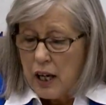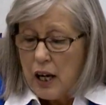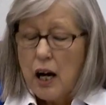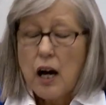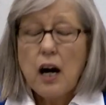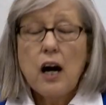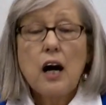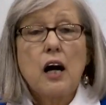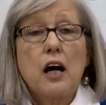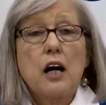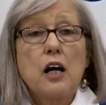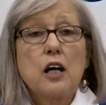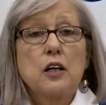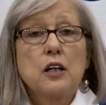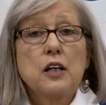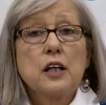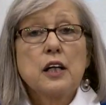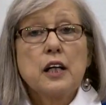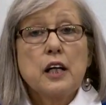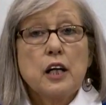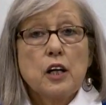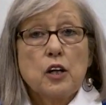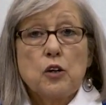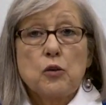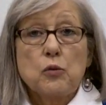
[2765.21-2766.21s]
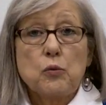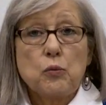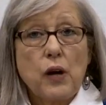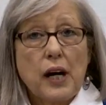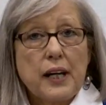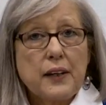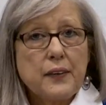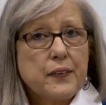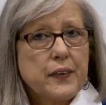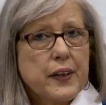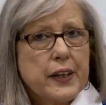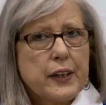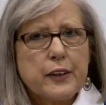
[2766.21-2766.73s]

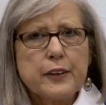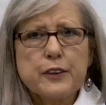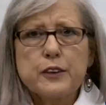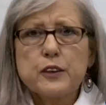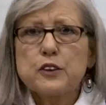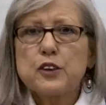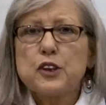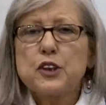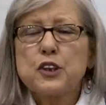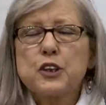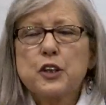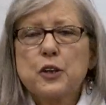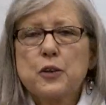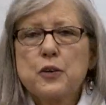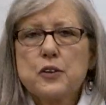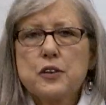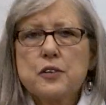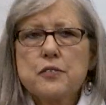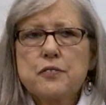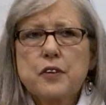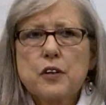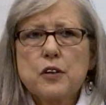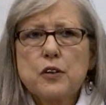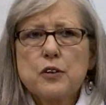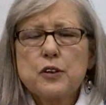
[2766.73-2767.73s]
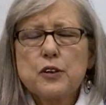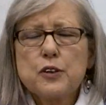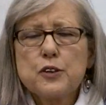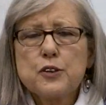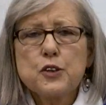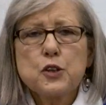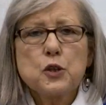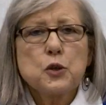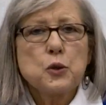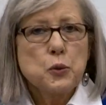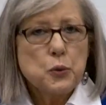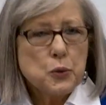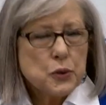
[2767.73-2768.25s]
Right there, it'll show the voters
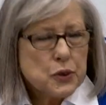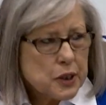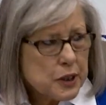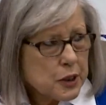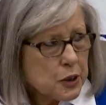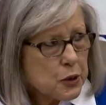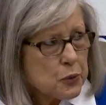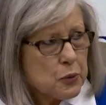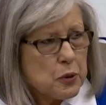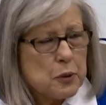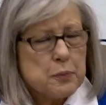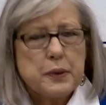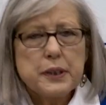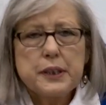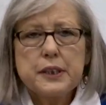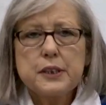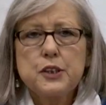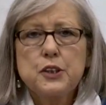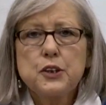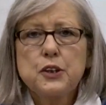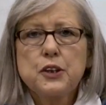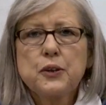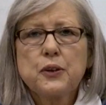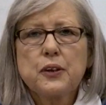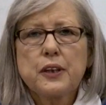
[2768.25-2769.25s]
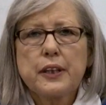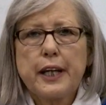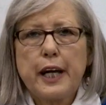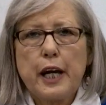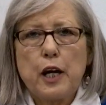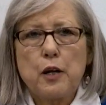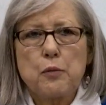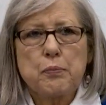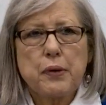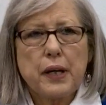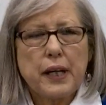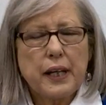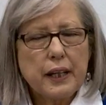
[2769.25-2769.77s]
who's contributed to your
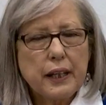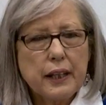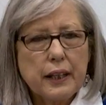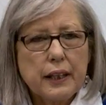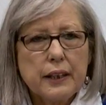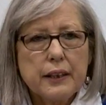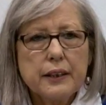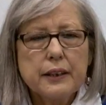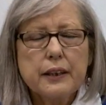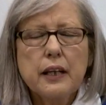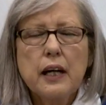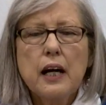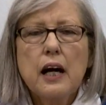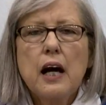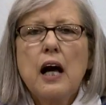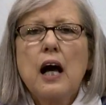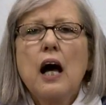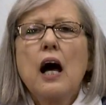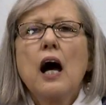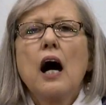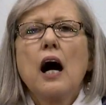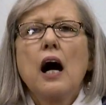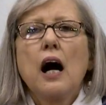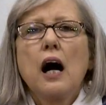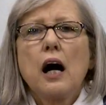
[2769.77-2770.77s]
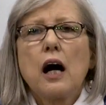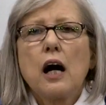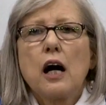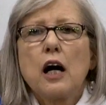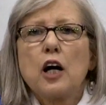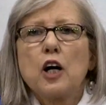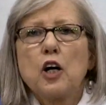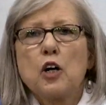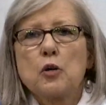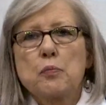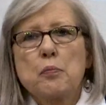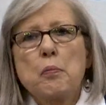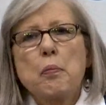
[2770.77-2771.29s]
campaign,
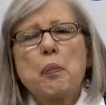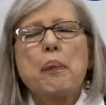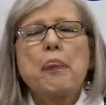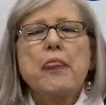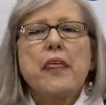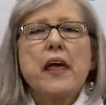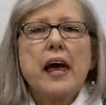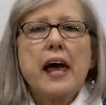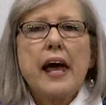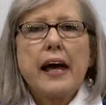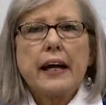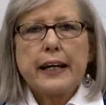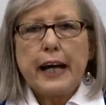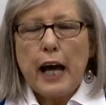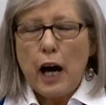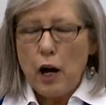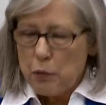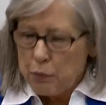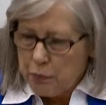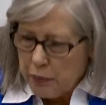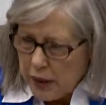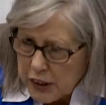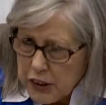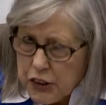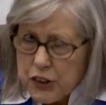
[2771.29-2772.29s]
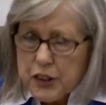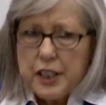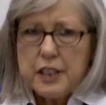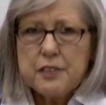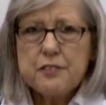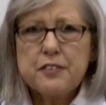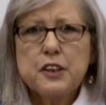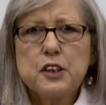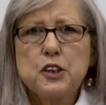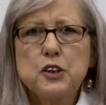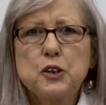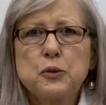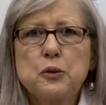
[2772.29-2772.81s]
and how much they've
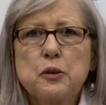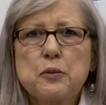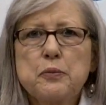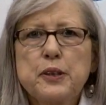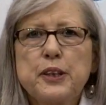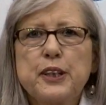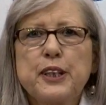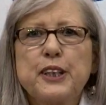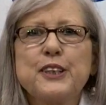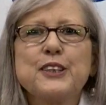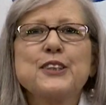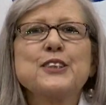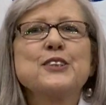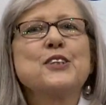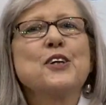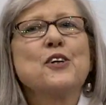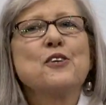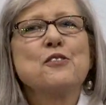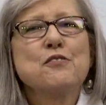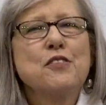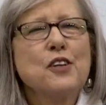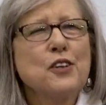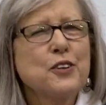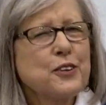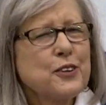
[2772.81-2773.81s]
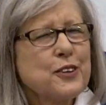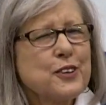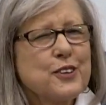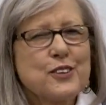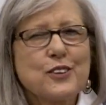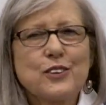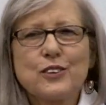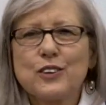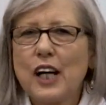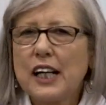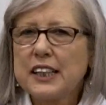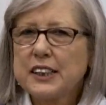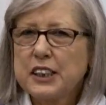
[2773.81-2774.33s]
contributed. So voters,
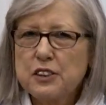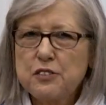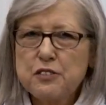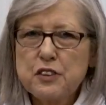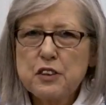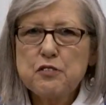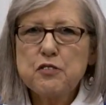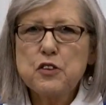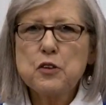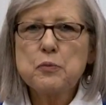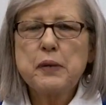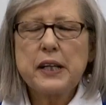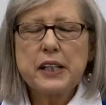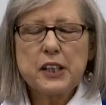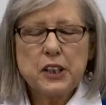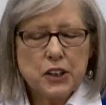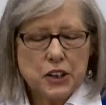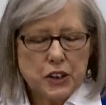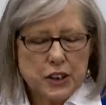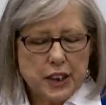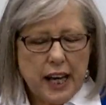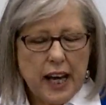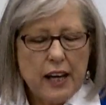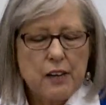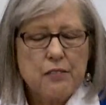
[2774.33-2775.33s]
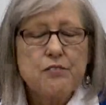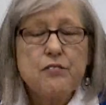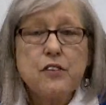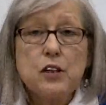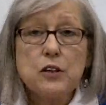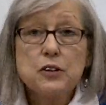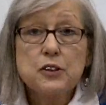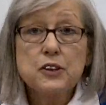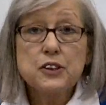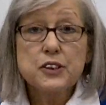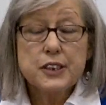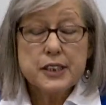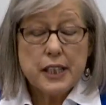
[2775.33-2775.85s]
lots of information at
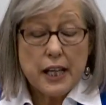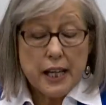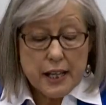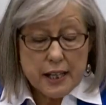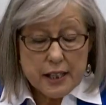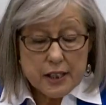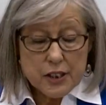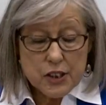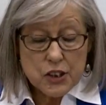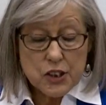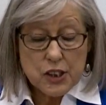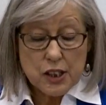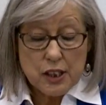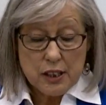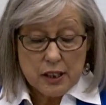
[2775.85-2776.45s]
votersedge.org.